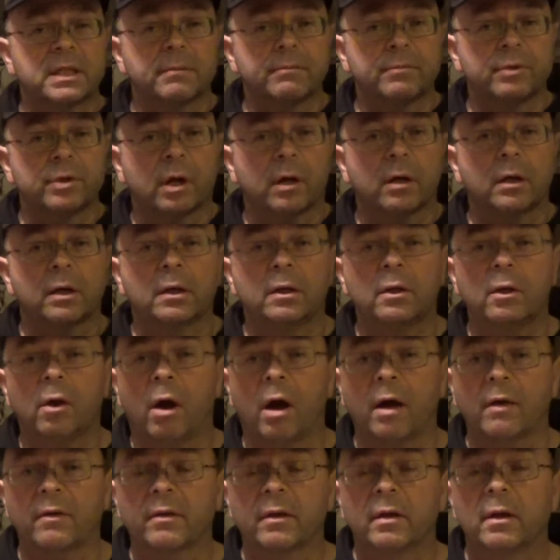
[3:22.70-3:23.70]
dark
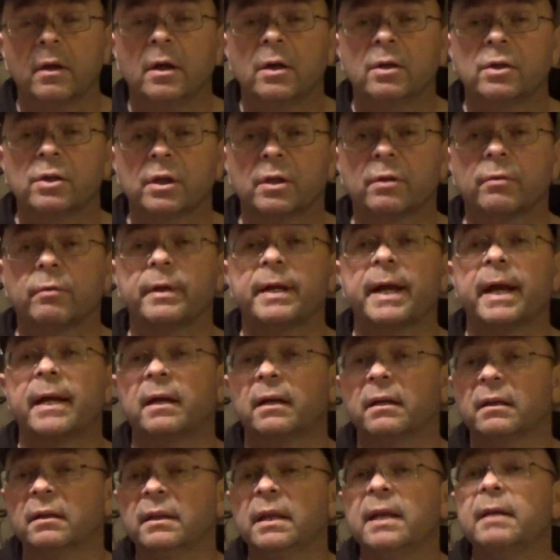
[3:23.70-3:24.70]
cloth to create a
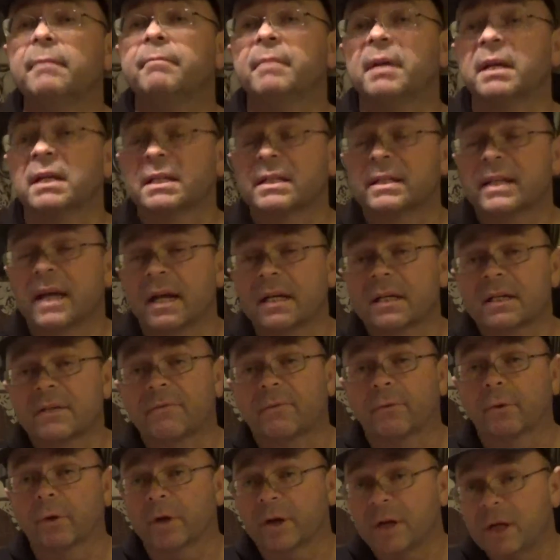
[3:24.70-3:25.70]
litmus test for
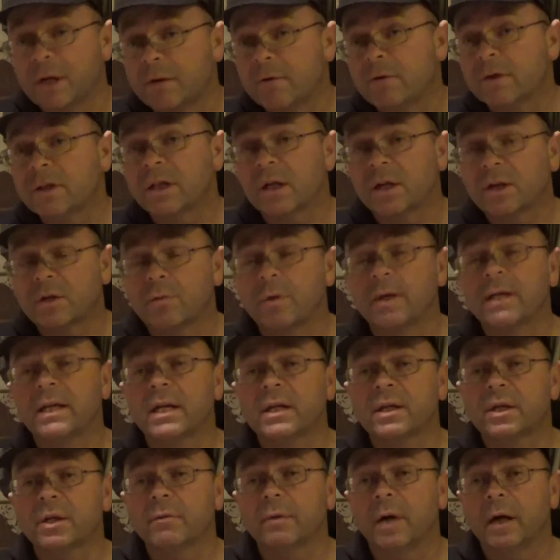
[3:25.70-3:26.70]
a used
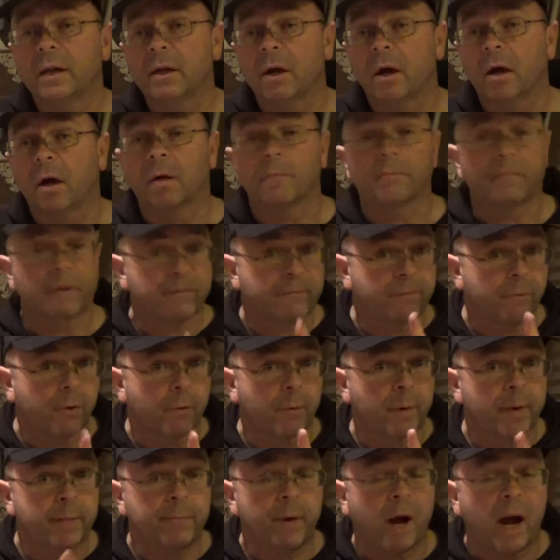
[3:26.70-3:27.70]
22LR before we
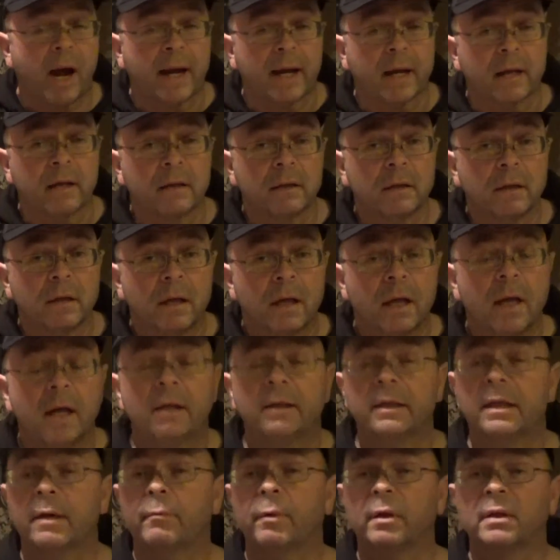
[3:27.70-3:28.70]
buy it
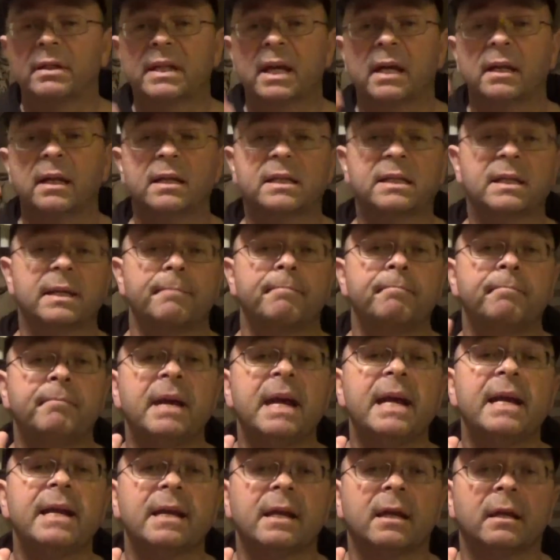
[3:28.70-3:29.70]
that will tell us
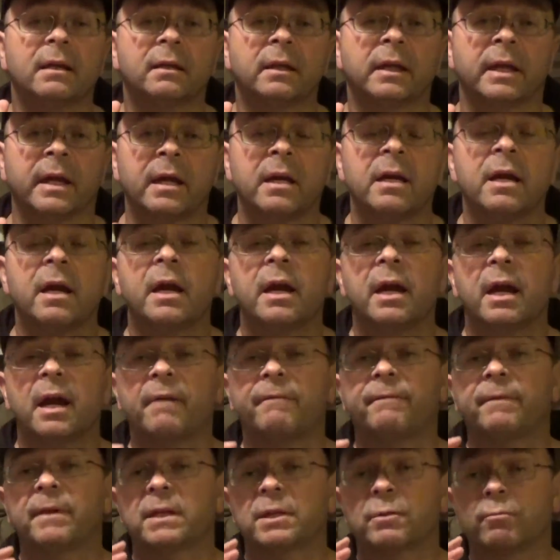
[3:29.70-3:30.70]
immediately if
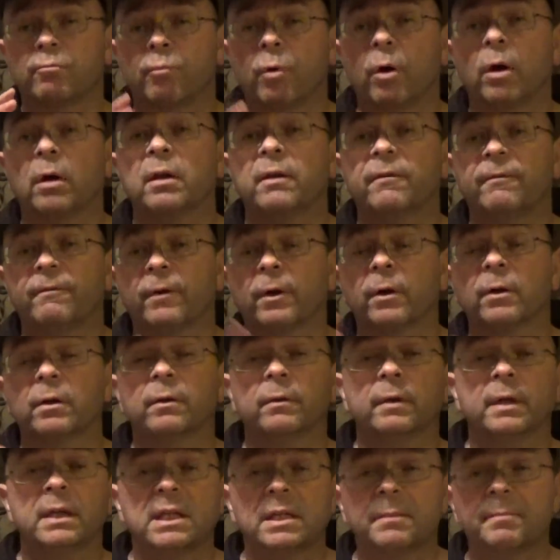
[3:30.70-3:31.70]
it's worth further
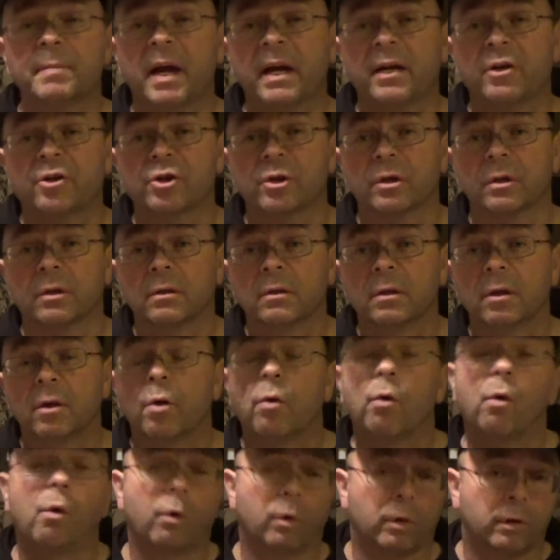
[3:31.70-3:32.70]
inspection
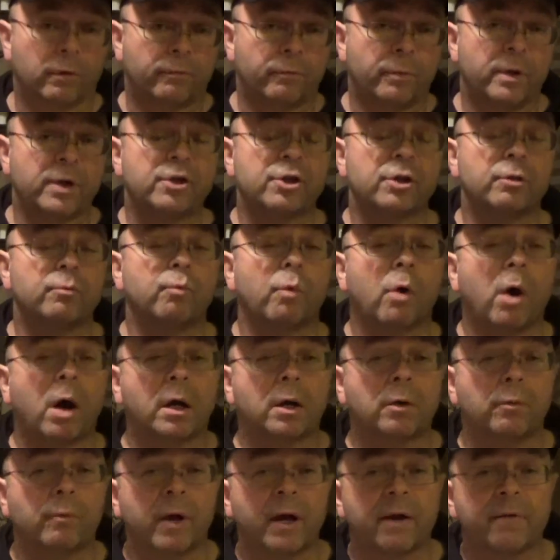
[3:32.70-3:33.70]
or if we should walk
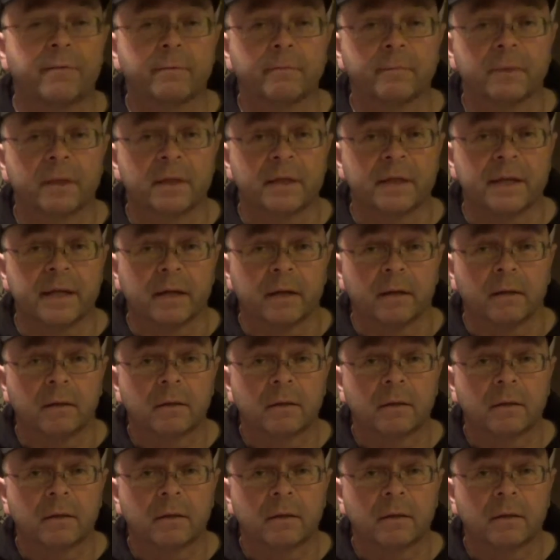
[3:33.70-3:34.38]
away from the deal.